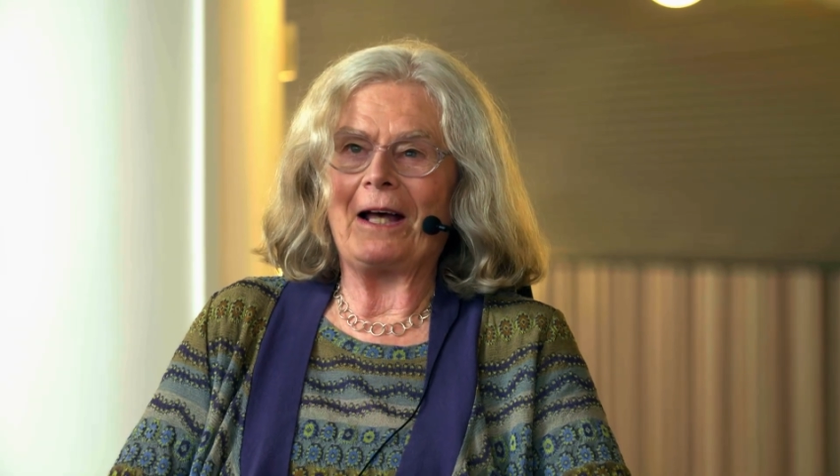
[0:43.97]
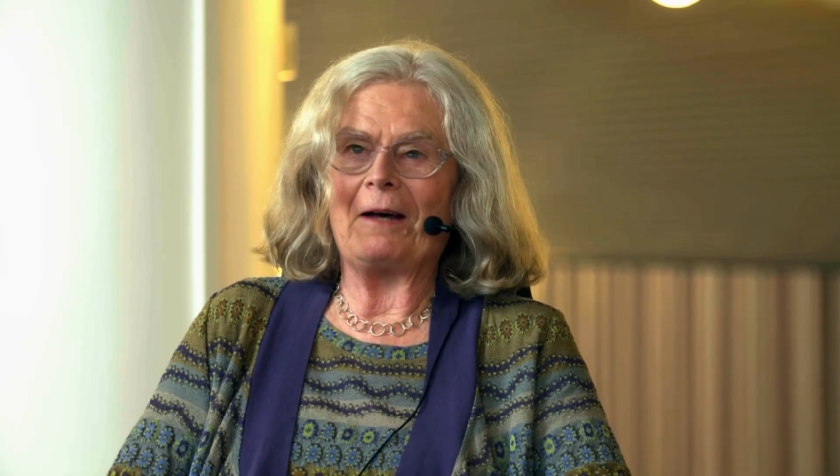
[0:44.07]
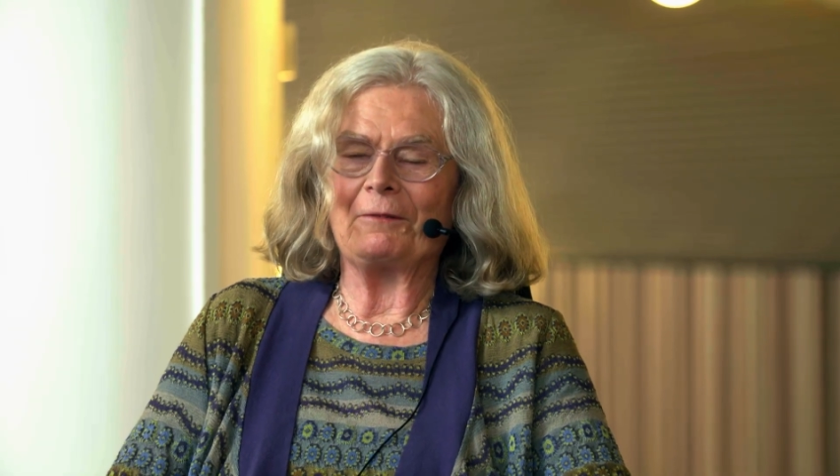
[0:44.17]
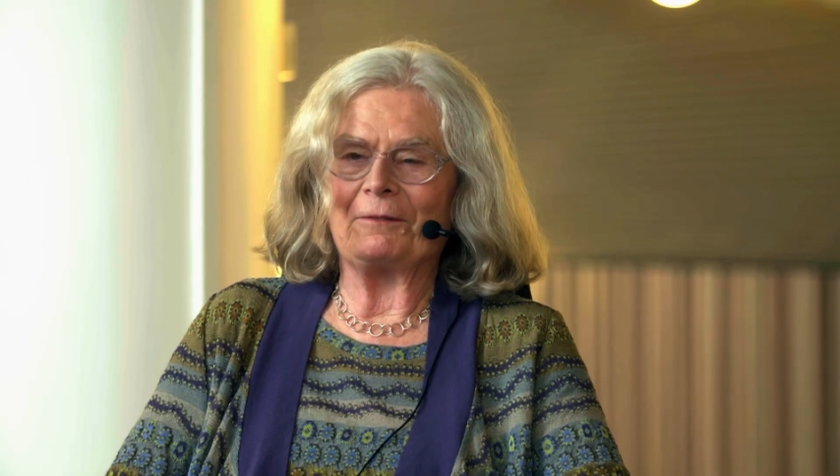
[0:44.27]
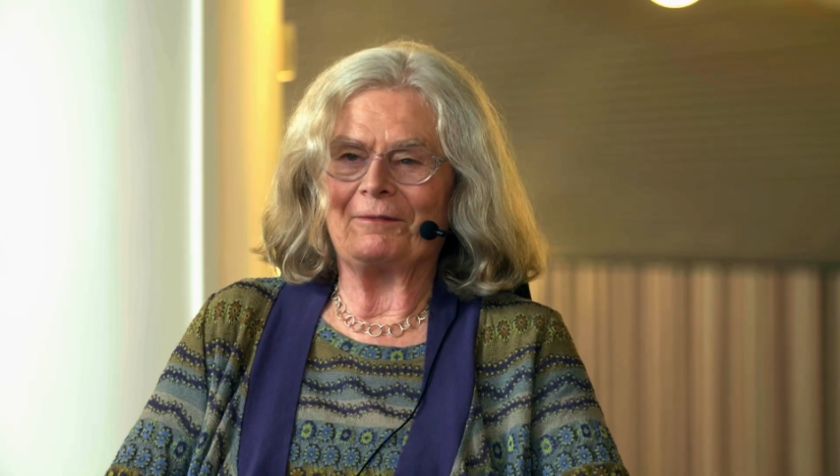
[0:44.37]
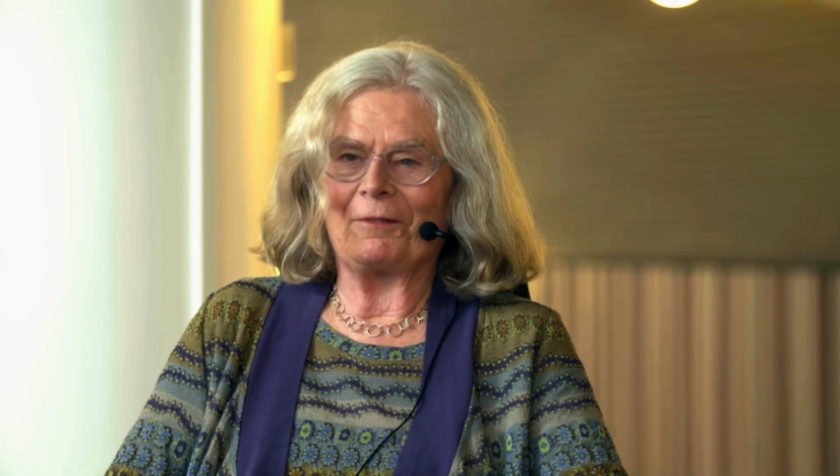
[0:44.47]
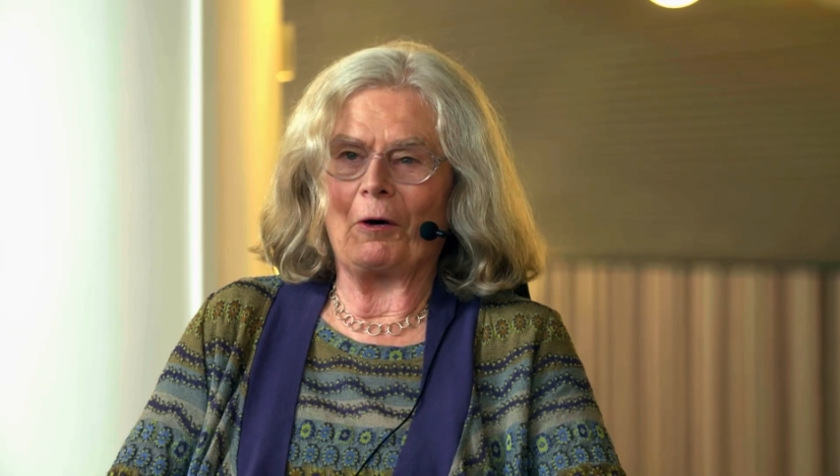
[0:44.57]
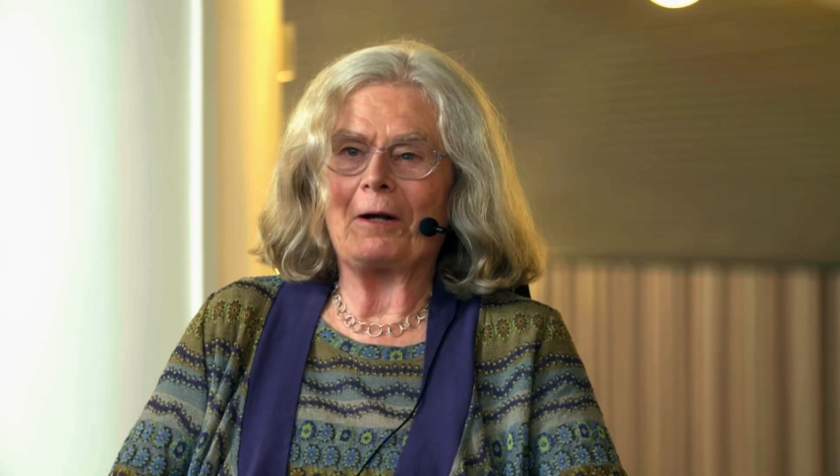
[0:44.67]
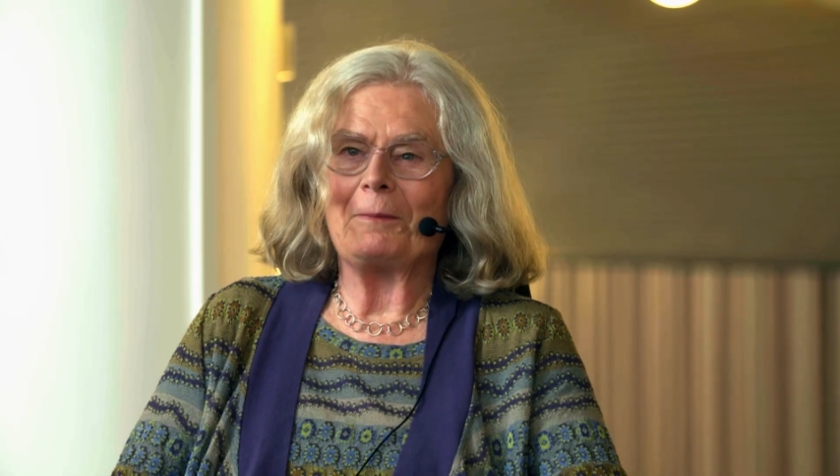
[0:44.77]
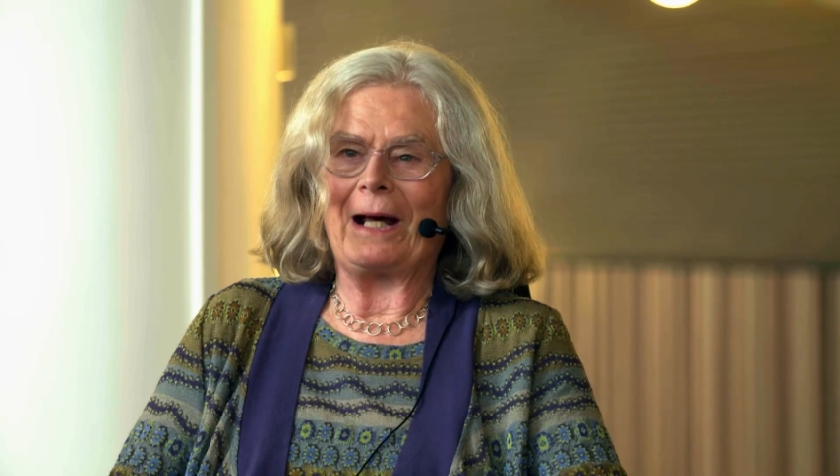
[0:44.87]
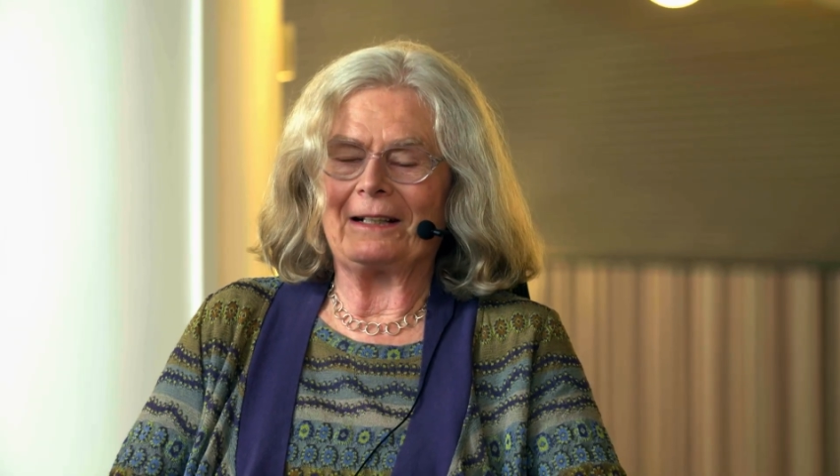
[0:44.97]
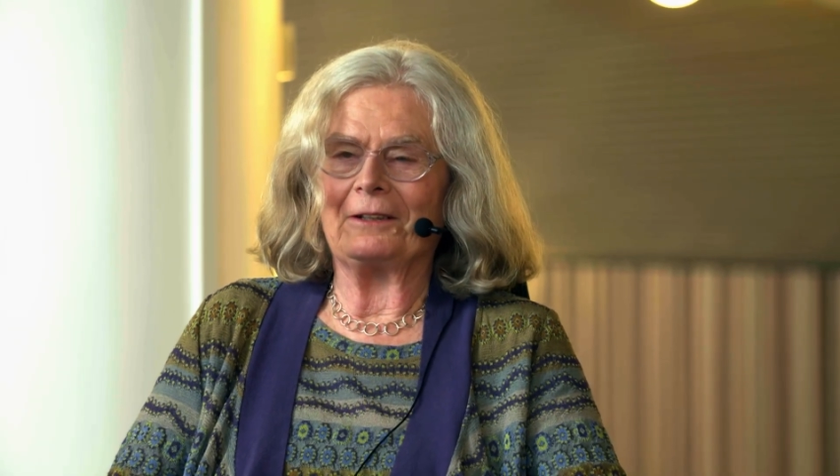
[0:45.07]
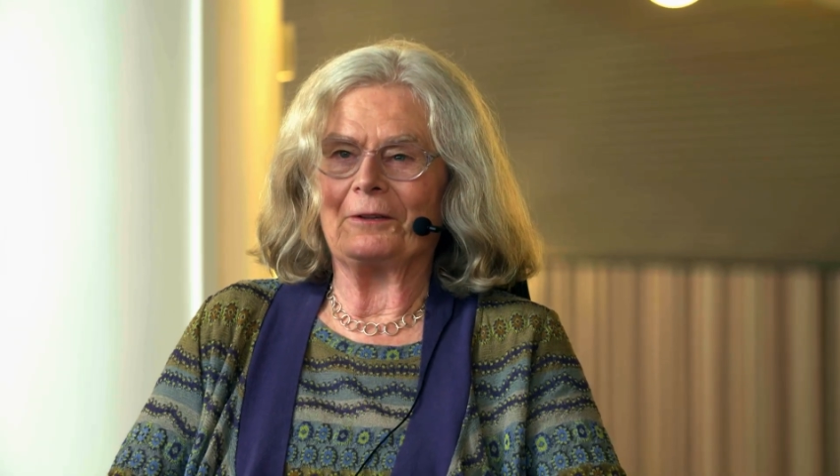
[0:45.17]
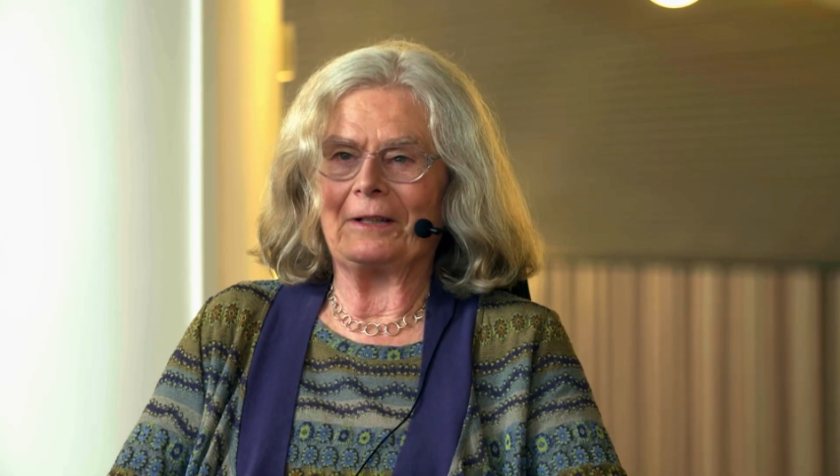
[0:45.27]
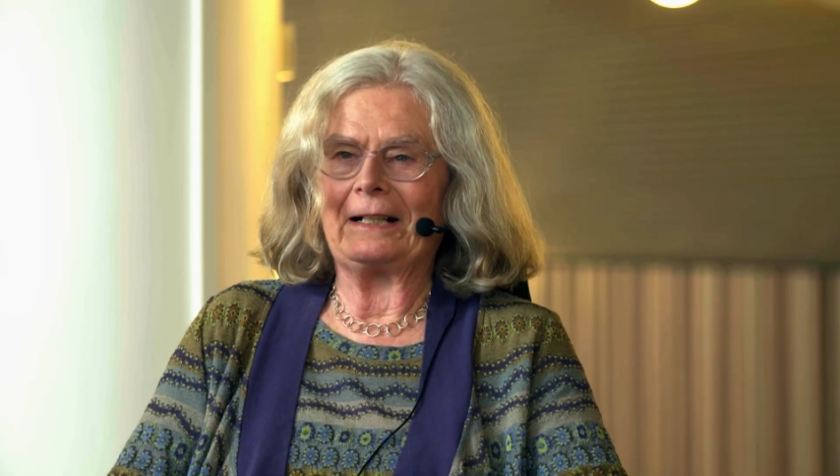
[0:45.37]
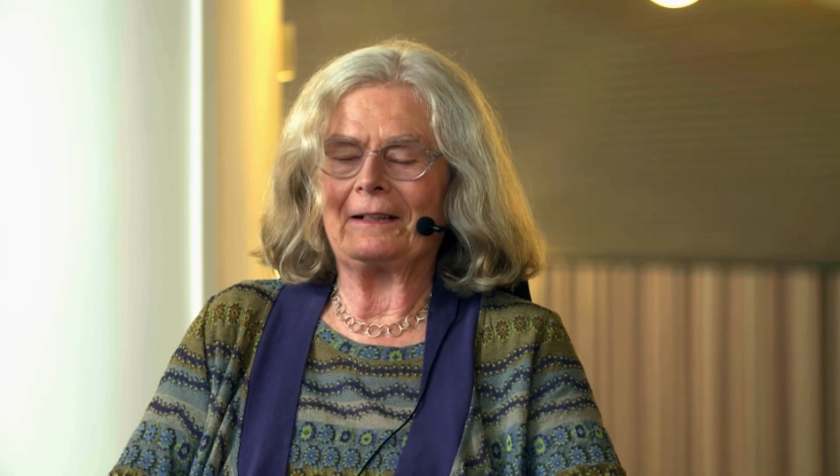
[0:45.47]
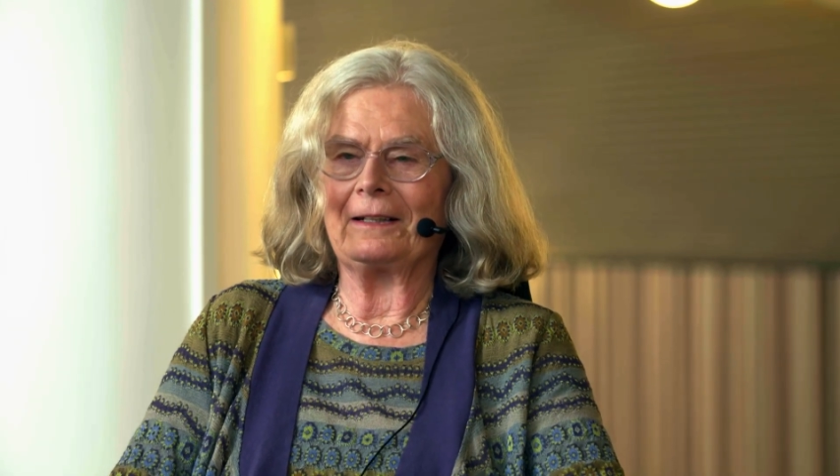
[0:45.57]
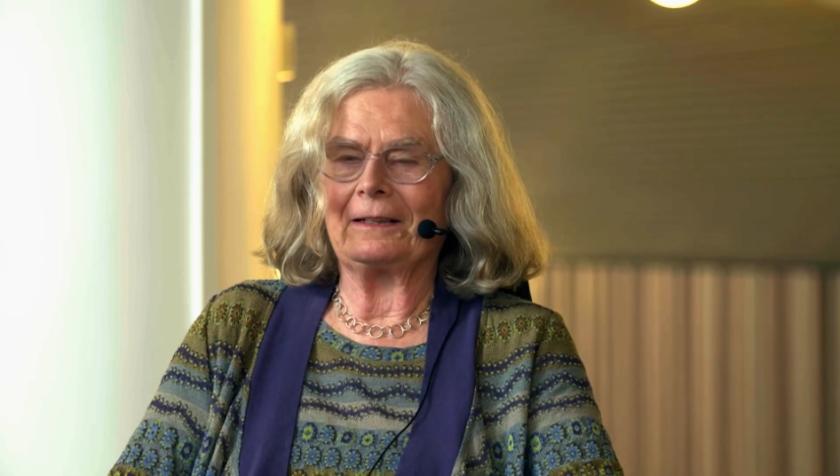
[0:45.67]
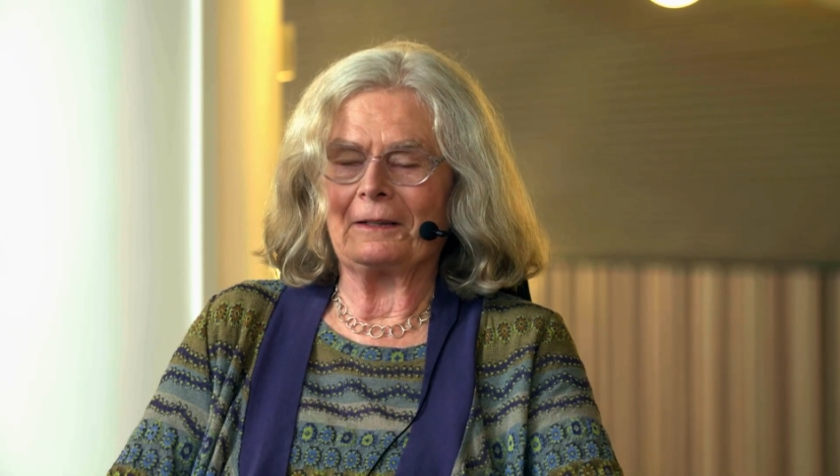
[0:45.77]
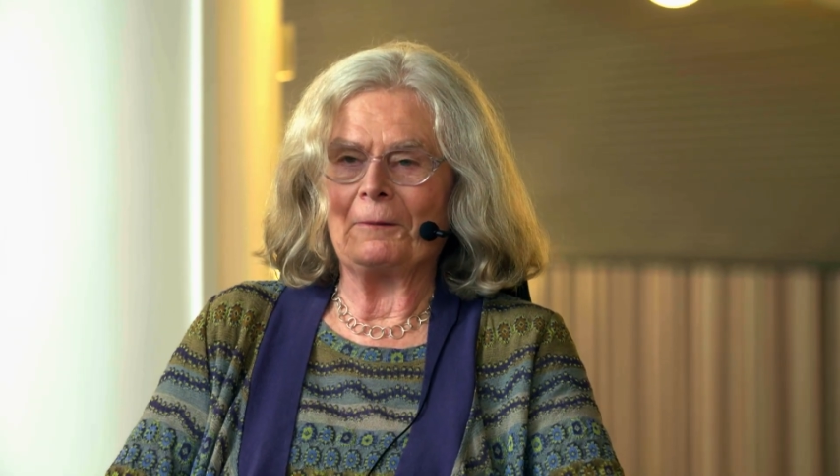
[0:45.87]
I haven't thought about it or
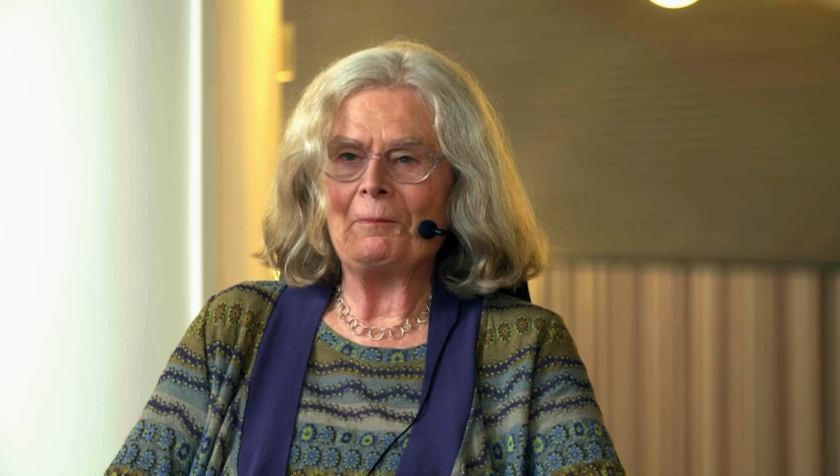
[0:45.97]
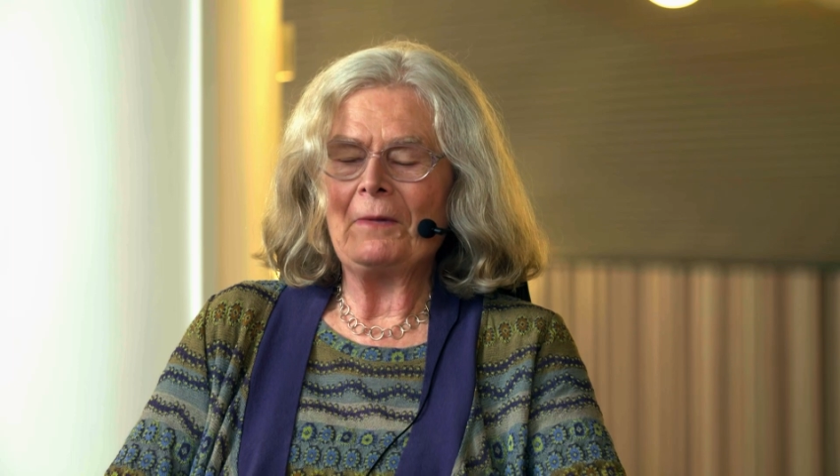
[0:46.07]
anything.